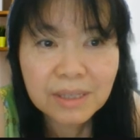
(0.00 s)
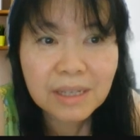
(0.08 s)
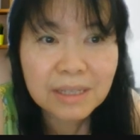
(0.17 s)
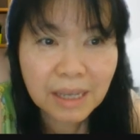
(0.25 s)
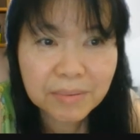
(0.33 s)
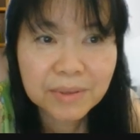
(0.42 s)

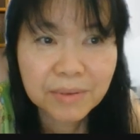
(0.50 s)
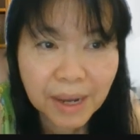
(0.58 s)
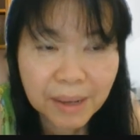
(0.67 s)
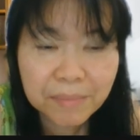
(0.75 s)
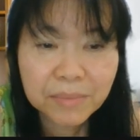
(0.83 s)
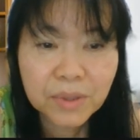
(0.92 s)

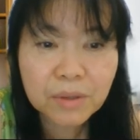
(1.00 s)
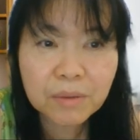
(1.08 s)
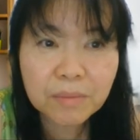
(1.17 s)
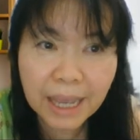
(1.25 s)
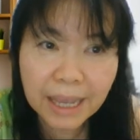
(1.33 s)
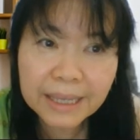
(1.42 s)
subscribe to
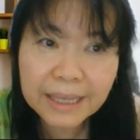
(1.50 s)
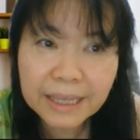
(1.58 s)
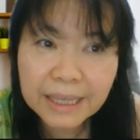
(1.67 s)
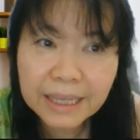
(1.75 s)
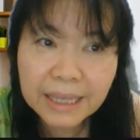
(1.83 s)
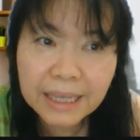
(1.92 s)
my
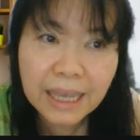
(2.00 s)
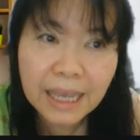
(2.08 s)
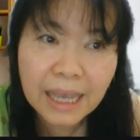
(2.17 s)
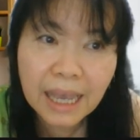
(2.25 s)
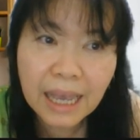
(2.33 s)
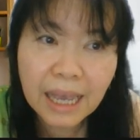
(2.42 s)

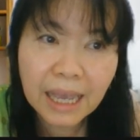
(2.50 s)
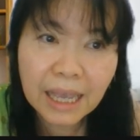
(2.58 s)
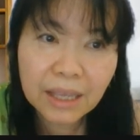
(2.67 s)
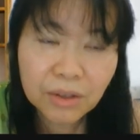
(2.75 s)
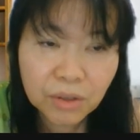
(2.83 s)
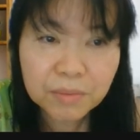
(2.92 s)

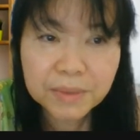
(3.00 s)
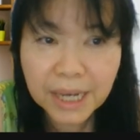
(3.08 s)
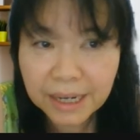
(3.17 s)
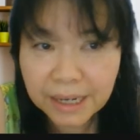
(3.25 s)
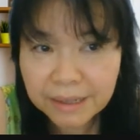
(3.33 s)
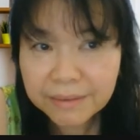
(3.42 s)
YouTube
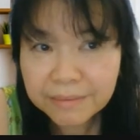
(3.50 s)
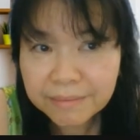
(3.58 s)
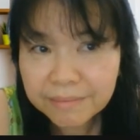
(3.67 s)
channel